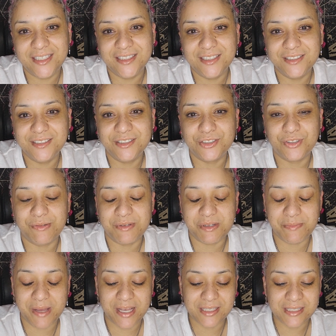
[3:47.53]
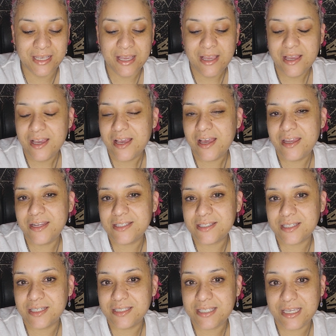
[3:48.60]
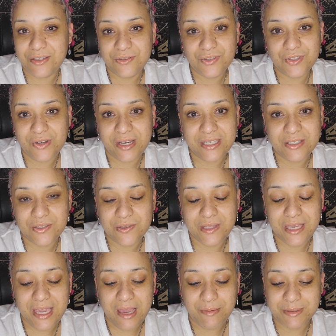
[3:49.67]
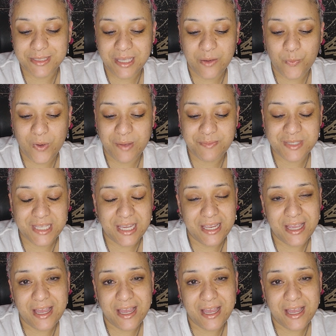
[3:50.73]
in the description box and it's going to take you straight into the Amazon website.